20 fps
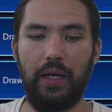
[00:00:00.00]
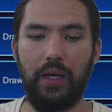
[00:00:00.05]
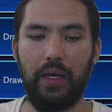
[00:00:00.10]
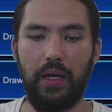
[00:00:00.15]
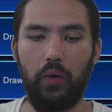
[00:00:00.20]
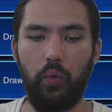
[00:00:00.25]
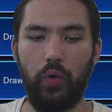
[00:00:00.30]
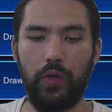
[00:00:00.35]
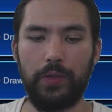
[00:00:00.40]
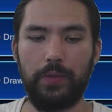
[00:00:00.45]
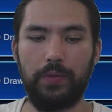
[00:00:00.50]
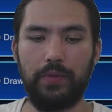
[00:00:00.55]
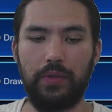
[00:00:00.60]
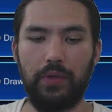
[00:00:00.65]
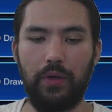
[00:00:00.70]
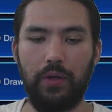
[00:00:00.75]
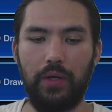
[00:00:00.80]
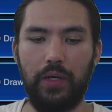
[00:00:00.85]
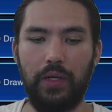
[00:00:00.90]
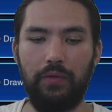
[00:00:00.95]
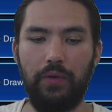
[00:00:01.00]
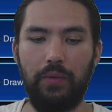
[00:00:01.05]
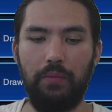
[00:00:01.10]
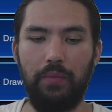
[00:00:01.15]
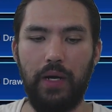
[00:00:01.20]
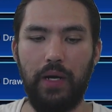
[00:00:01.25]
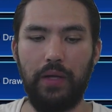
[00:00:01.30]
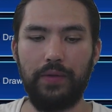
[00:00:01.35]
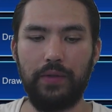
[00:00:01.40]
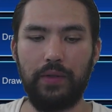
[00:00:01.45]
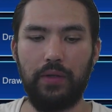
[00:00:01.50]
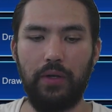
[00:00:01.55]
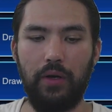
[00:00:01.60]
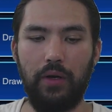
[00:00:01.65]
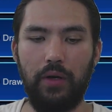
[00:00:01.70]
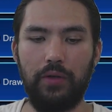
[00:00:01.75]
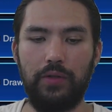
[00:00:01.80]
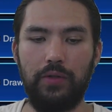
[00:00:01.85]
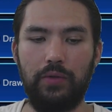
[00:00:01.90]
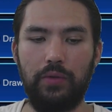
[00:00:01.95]
Once per turn, if a
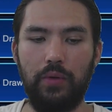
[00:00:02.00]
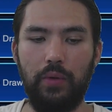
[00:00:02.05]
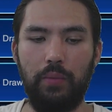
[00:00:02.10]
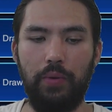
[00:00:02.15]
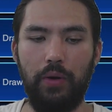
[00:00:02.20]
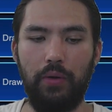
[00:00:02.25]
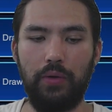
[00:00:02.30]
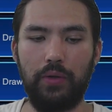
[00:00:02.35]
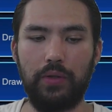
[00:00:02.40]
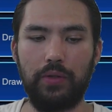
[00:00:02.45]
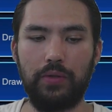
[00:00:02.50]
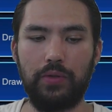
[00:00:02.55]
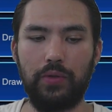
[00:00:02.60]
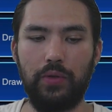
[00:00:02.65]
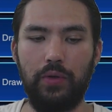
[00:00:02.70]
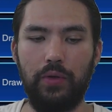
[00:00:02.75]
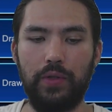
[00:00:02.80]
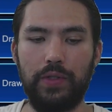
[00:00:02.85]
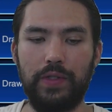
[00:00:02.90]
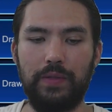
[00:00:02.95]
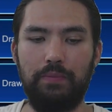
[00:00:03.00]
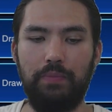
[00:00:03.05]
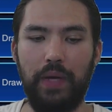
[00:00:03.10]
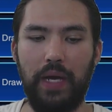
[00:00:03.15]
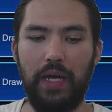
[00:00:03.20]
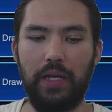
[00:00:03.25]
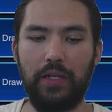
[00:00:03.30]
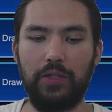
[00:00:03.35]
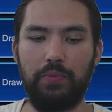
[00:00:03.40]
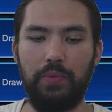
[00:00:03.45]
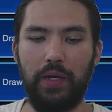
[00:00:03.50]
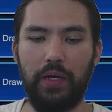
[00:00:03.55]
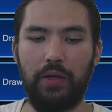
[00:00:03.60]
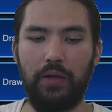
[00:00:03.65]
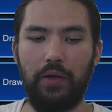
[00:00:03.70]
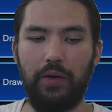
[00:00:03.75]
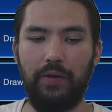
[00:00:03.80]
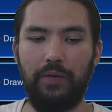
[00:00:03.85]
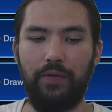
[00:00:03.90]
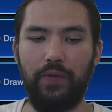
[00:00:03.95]
card your opponent controls is banished by
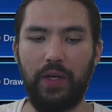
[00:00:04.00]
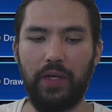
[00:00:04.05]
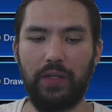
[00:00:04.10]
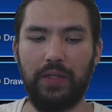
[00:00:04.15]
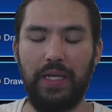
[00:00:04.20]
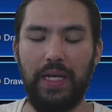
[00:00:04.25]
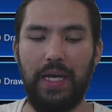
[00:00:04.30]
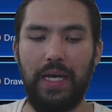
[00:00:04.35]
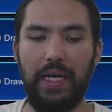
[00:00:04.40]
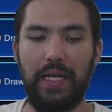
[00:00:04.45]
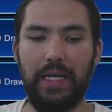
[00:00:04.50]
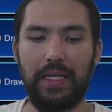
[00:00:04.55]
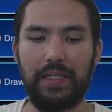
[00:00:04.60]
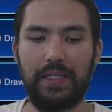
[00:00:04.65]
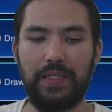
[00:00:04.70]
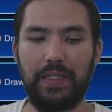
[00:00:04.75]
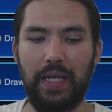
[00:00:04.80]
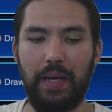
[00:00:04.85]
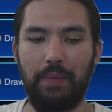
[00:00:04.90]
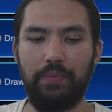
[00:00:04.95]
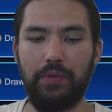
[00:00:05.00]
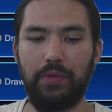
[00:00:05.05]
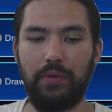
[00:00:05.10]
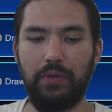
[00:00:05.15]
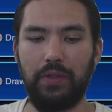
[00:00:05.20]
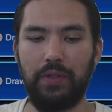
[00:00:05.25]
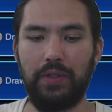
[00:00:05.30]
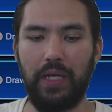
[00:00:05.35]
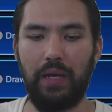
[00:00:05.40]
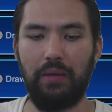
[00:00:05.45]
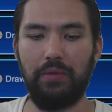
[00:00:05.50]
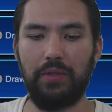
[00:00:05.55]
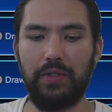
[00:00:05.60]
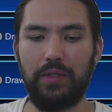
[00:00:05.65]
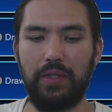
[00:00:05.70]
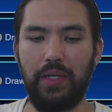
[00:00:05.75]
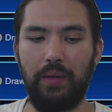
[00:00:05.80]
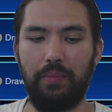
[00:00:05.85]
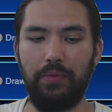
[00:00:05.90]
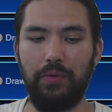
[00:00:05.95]
card effect, except during the damage
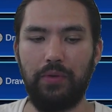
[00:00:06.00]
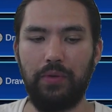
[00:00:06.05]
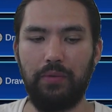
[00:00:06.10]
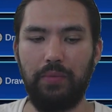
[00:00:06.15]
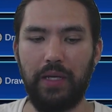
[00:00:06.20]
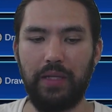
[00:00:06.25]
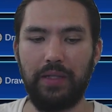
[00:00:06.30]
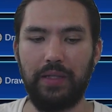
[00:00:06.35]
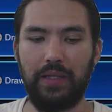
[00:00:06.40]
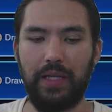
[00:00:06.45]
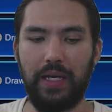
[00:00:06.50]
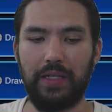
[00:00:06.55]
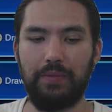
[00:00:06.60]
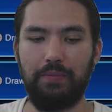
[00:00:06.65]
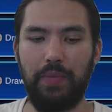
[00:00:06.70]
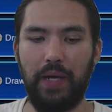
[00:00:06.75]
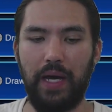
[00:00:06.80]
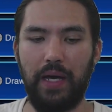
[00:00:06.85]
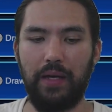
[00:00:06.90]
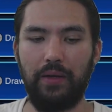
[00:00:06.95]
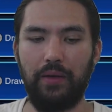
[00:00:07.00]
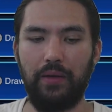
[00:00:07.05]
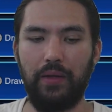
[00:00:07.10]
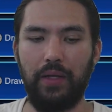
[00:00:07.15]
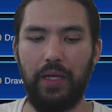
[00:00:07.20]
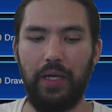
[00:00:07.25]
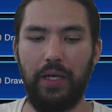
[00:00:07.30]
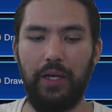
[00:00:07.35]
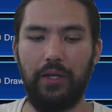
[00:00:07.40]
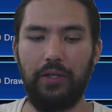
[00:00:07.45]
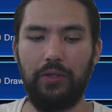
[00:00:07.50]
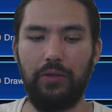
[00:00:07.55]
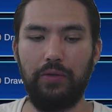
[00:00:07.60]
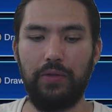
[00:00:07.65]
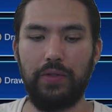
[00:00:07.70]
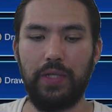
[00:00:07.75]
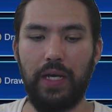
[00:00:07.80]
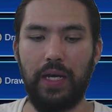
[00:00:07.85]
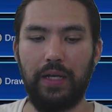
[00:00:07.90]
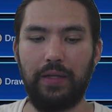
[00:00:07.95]
step, you can make the next battle you
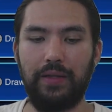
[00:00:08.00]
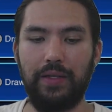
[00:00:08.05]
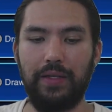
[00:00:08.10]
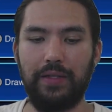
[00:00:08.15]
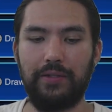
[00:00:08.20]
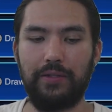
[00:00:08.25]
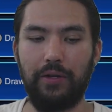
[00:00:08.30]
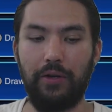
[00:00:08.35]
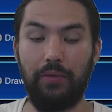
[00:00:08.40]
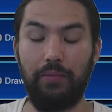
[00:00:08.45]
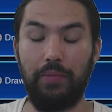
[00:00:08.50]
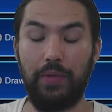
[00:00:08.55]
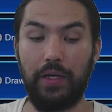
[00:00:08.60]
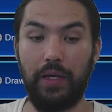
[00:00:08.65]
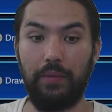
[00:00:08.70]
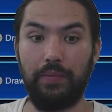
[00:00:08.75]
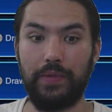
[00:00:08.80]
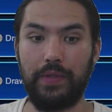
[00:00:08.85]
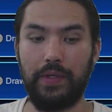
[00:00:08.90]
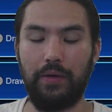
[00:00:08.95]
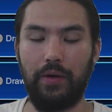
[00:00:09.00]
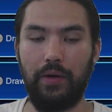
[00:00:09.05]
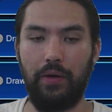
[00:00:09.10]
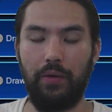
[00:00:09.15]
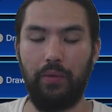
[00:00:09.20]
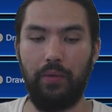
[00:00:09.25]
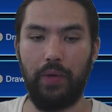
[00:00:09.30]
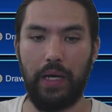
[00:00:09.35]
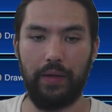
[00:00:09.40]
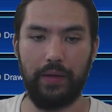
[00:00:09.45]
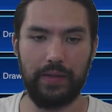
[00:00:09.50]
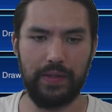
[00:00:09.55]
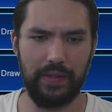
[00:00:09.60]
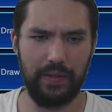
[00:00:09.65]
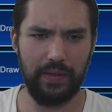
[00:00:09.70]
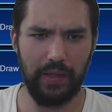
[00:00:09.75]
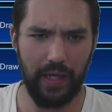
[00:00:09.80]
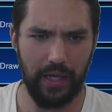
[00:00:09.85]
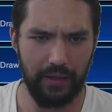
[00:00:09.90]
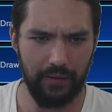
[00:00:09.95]
take. This turn becomes 0. Wow, that's
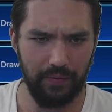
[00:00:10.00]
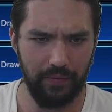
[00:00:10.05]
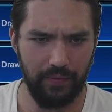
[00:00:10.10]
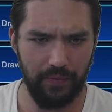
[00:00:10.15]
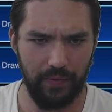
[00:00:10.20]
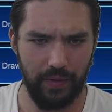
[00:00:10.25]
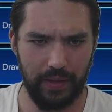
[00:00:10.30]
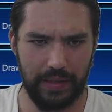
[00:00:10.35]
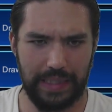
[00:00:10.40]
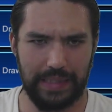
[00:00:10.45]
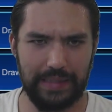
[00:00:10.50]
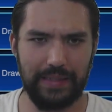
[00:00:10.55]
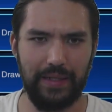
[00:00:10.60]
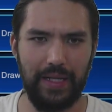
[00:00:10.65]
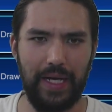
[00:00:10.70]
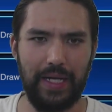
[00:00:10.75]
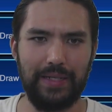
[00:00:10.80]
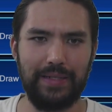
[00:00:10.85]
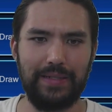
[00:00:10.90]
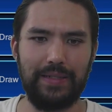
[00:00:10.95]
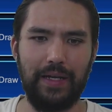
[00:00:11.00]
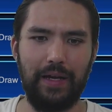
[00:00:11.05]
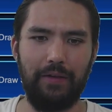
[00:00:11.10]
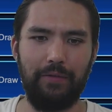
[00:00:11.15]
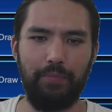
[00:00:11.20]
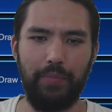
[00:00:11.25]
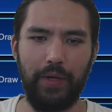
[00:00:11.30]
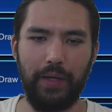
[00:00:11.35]
a lot of stuff.